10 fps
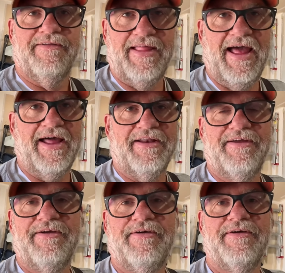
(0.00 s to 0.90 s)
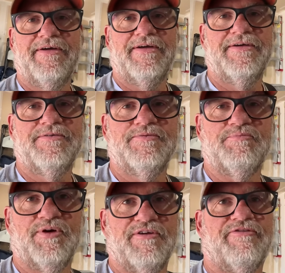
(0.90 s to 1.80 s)
That
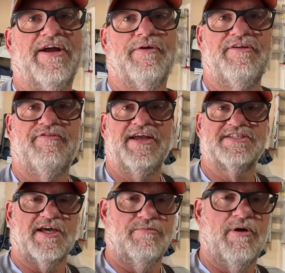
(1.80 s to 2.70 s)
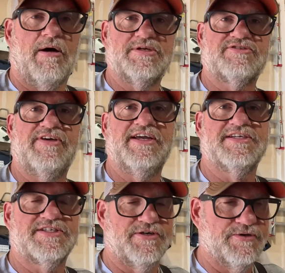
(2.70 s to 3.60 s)
would put a frowny face on Mama's
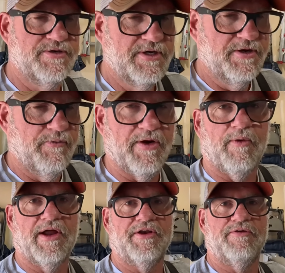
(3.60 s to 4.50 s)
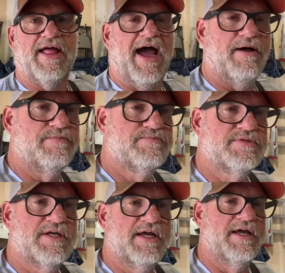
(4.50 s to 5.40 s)
face, so we don't want to do that.
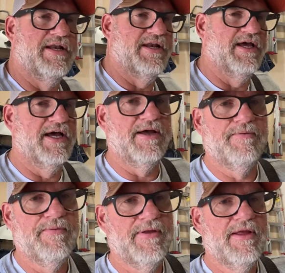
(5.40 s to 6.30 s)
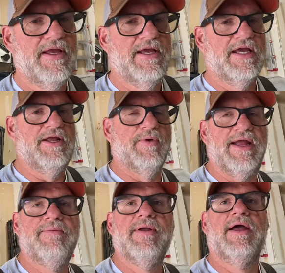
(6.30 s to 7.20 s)
And
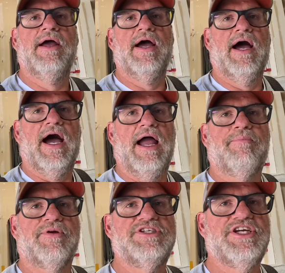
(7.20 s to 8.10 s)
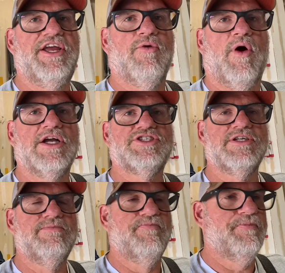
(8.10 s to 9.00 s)
anyway, I appreciate you
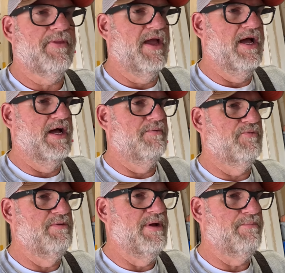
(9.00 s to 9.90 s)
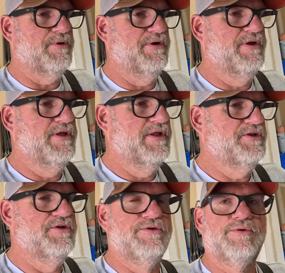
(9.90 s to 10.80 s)
watching. Remember
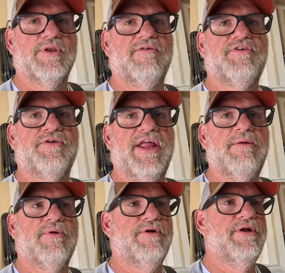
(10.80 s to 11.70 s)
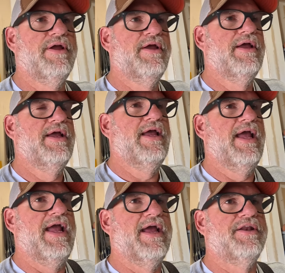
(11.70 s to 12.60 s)
to love your neighbor
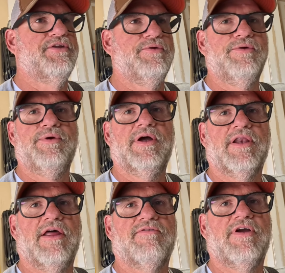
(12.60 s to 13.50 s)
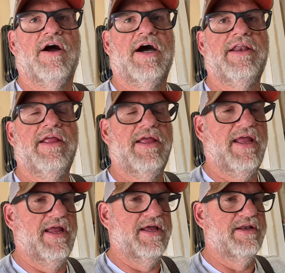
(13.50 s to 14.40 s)
and to love God,
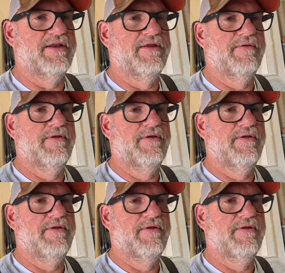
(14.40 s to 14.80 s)
and